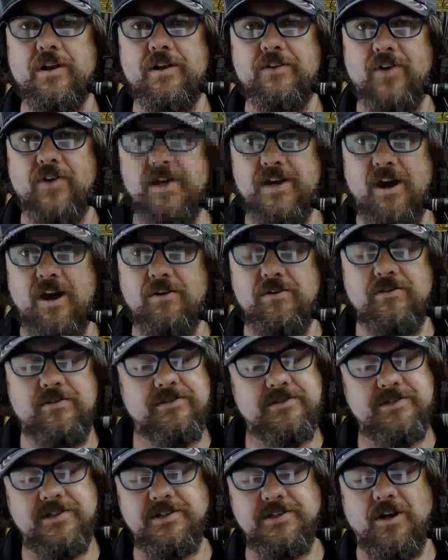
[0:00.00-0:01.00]
If I don't,
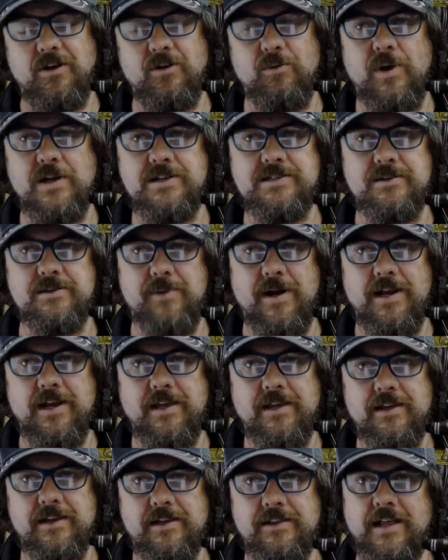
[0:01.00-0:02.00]
it's a total waste of money.
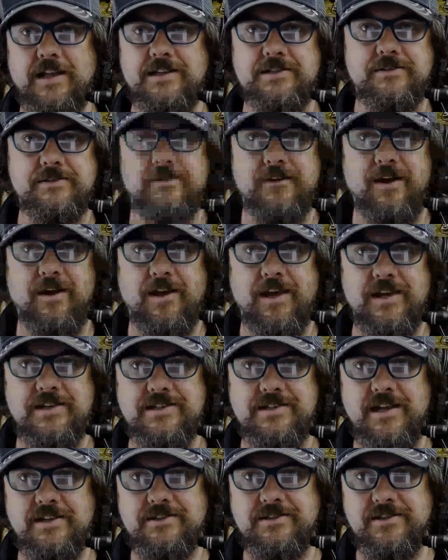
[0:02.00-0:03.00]
And that's, I guess,
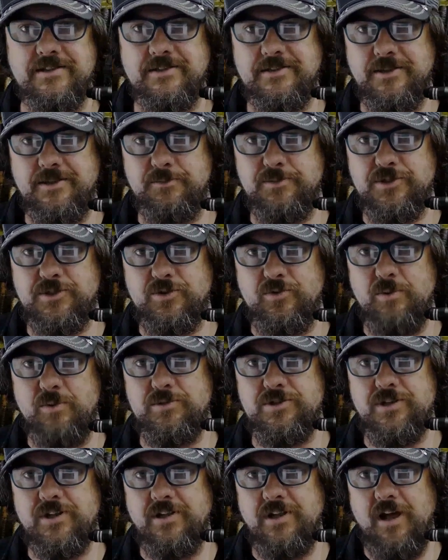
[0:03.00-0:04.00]
that's the
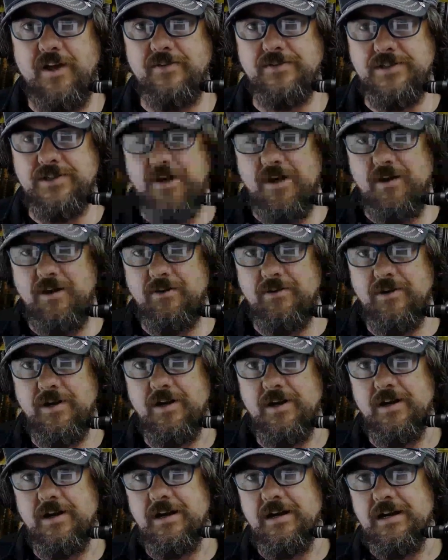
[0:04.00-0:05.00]
subscription lifestyle.
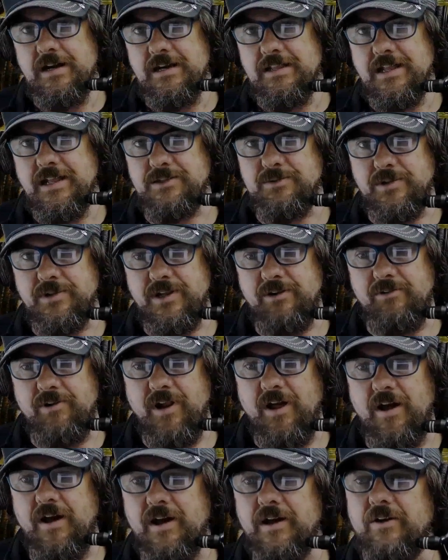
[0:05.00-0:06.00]
That's what they're
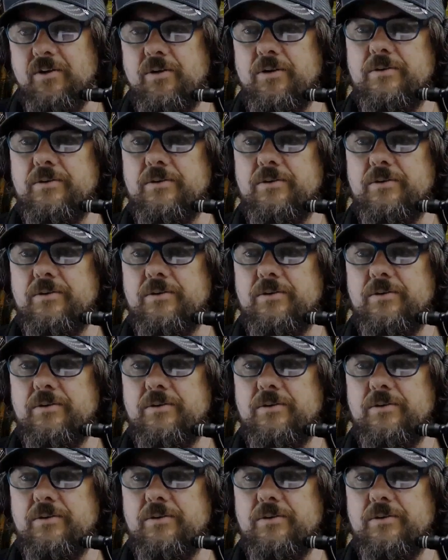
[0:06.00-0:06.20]
relying on.